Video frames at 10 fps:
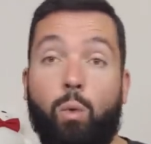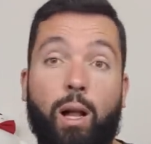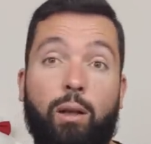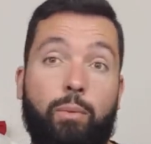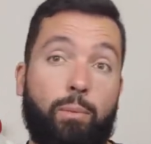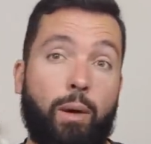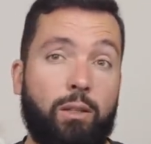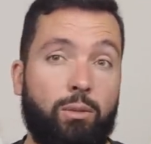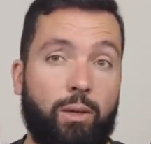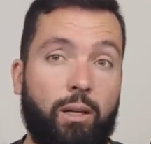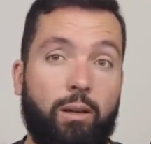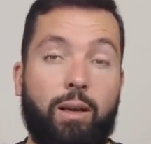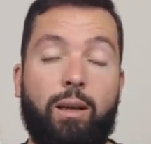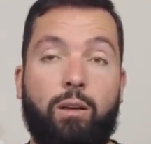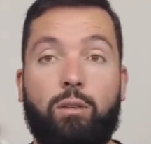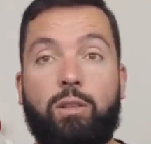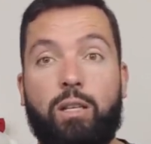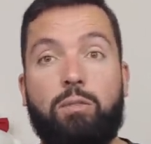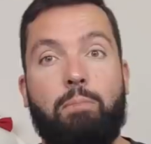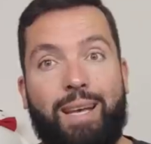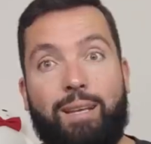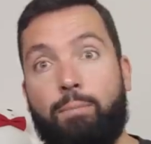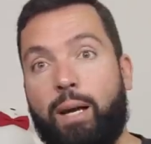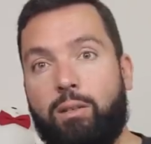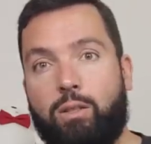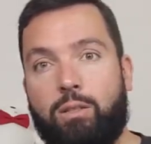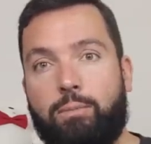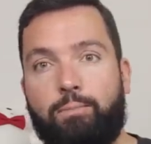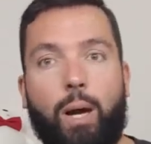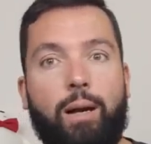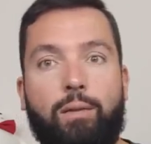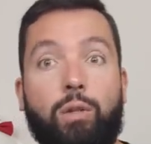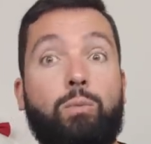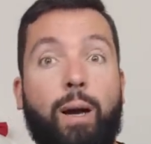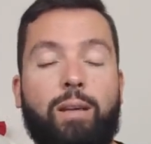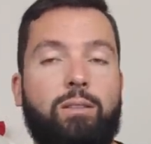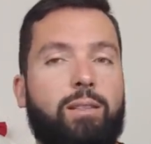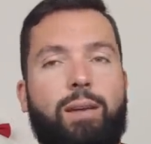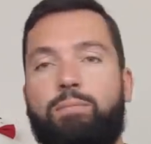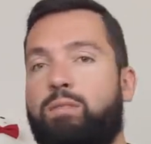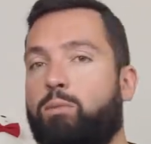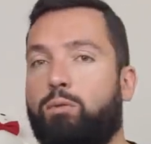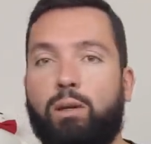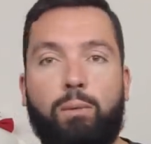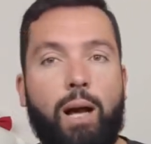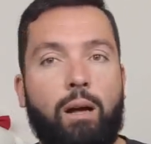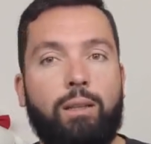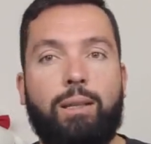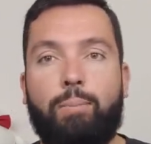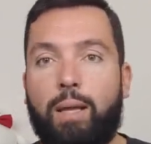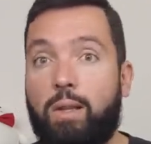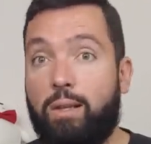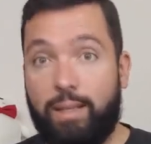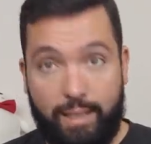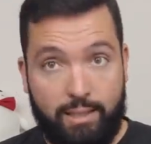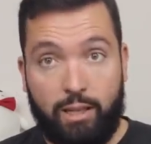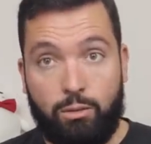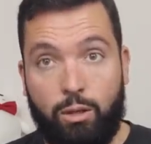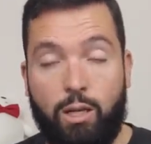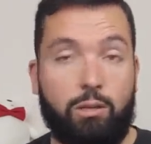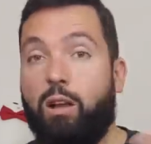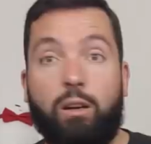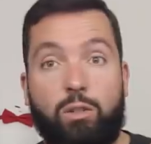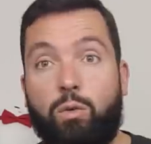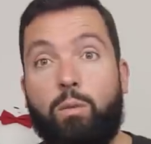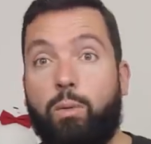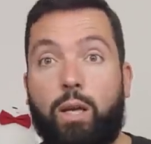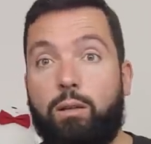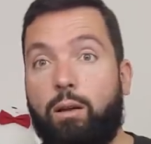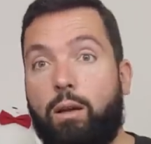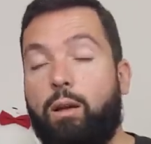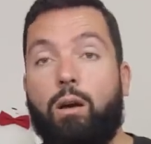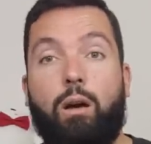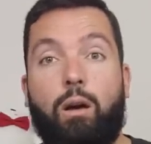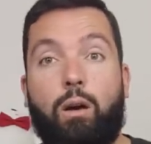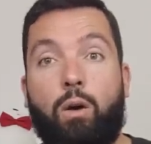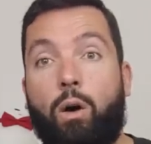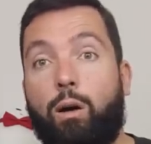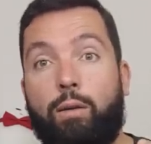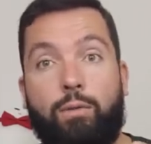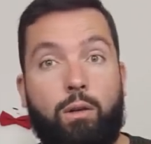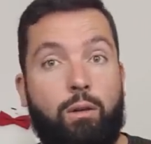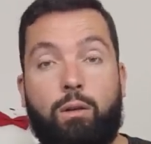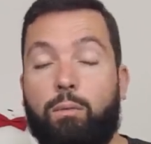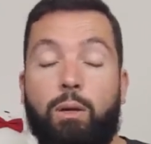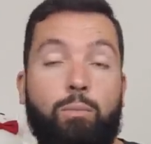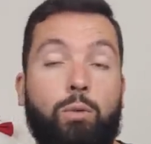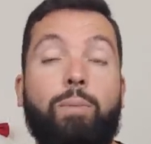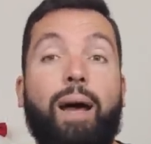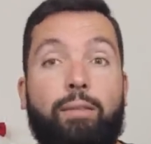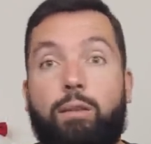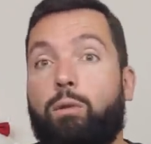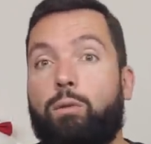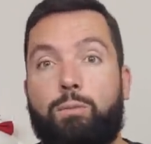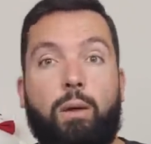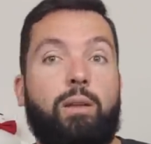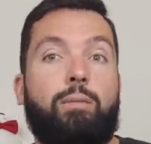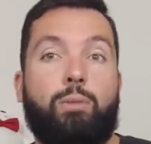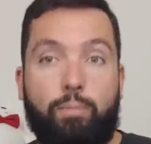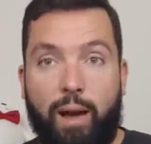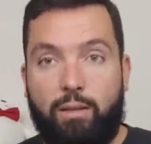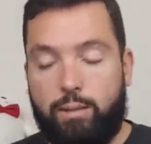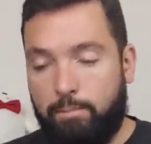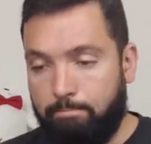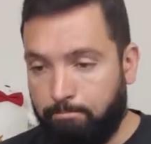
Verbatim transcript: While repository contains many packages, right? And those packages can be moved around independently, etc., as long as you update all of the import paths, the corresponding import paths.